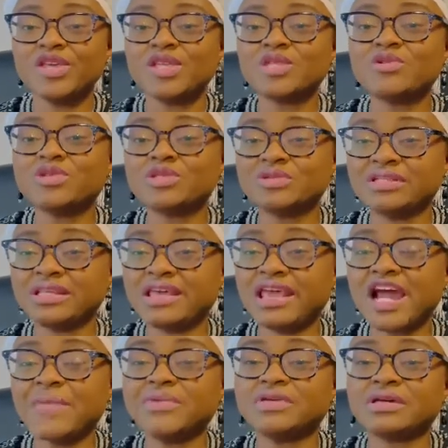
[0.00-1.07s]
So today
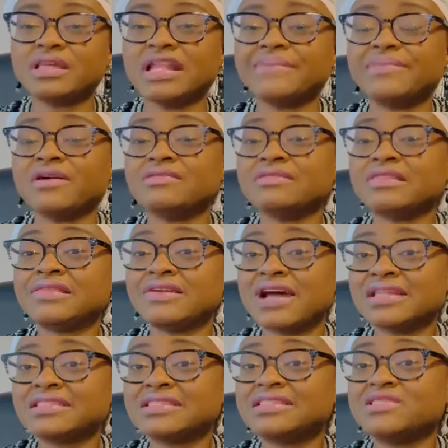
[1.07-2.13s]
I'm talking about
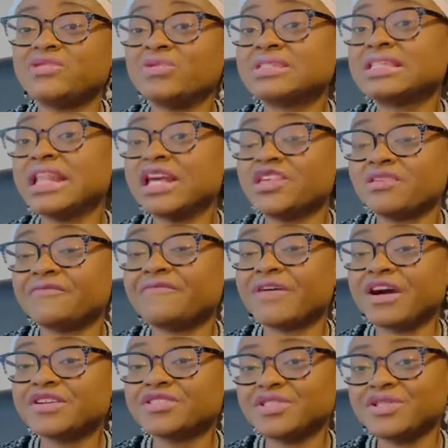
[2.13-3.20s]
those selection
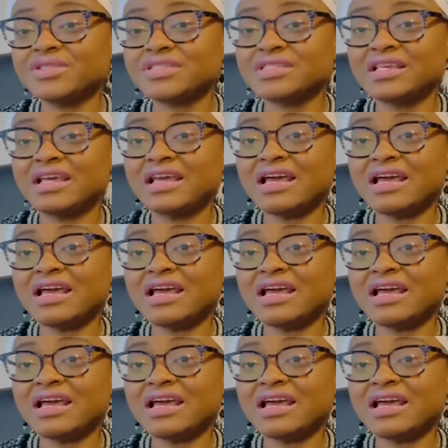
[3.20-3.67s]
factors